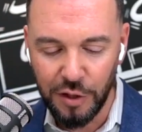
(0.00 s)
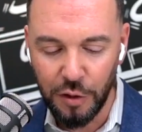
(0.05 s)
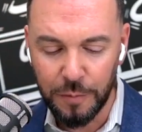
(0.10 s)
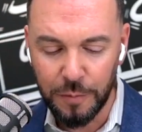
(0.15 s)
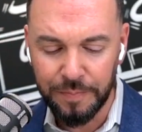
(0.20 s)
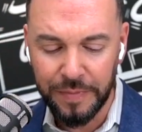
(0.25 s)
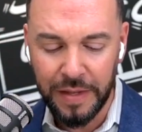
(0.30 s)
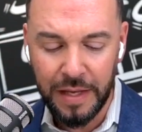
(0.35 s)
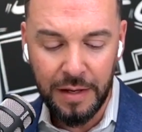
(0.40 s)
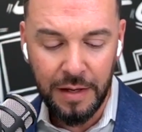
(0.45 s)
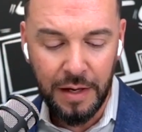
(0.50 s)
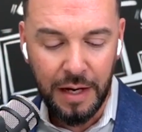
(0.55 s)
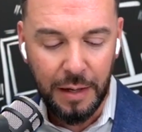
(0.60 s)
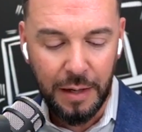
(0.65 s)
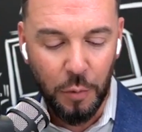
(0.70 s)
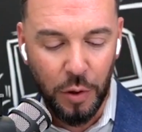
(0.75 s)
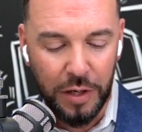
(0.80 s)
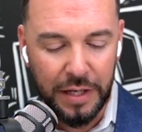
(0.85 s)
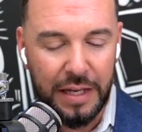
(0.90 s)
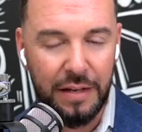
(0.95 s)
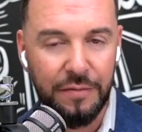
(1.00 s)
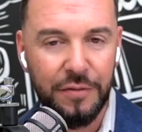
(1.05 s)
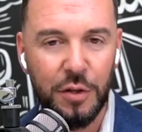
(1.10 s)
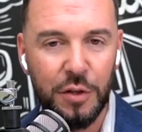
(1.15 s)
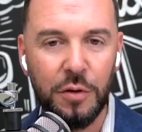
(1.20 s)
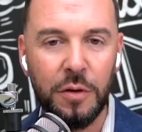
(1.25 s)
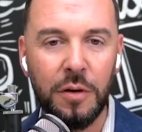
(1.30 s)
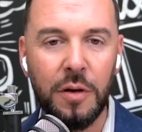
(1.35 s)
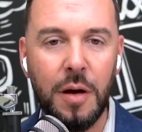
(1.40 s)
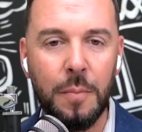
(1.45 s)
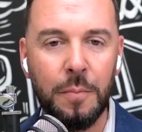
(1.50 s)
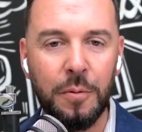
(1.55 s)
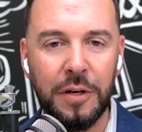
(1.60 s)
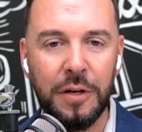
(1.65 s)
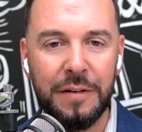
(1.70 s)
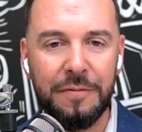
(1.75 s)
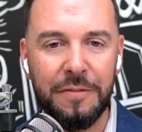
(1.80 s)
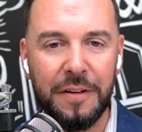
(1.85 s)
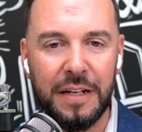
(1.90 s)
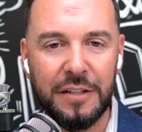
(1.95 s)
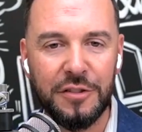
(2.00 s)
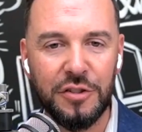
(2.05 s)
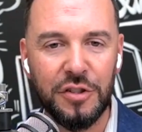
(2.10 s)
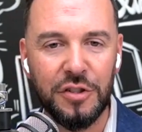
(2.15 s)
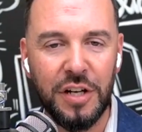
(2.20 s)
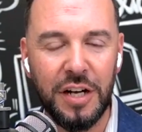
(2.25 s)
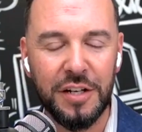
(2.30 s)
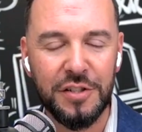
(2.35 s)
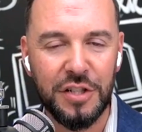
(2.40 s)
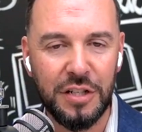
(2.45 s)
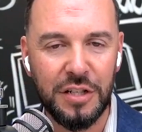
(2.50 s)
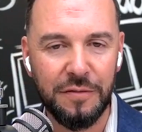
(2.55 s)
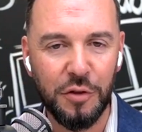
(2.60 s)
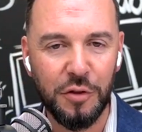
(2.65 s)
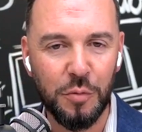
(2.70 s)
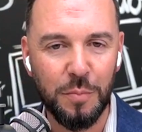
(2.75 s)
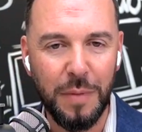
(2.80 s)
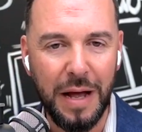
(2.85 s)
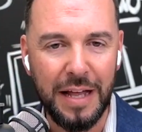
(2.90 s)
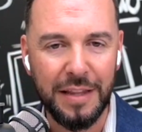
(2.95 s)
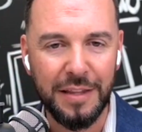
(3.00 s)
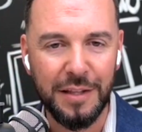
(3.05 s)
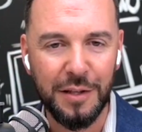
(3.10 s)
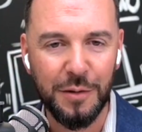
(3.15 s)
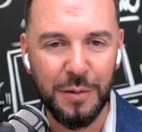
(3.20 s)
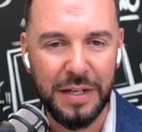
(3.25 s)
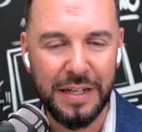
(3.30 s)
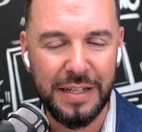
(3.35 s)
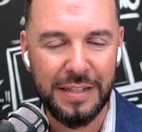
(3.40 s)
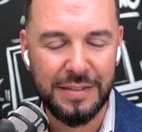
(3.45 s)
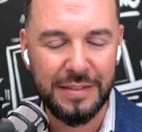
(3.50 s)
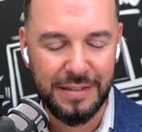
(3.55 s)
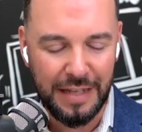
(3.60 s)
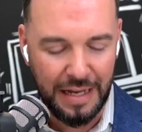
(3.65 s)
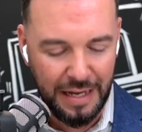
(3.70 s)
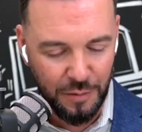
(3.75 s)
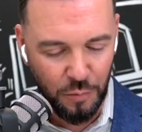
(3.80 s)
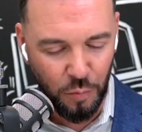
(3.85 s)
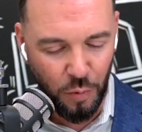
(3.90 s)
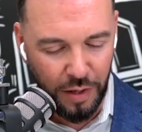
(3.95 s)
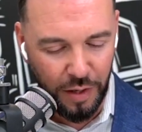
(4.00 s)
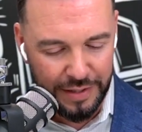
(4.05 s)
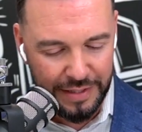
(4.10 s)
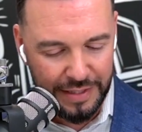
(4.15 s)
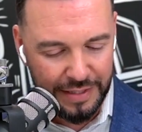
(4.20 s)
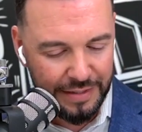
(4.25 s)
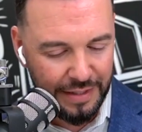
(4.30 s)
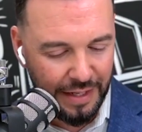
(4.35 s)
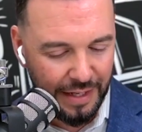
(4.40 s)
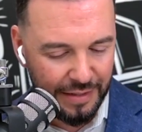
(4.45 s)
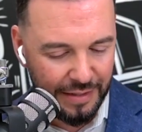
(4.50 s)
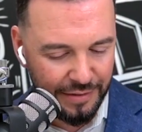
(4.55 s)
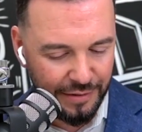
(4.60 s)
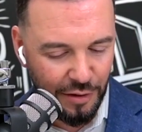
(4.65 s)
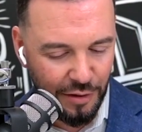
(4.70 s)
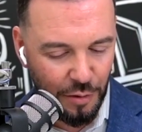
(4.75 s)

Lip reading: So I want to give you a brief introduction of who Mathew is and what he does.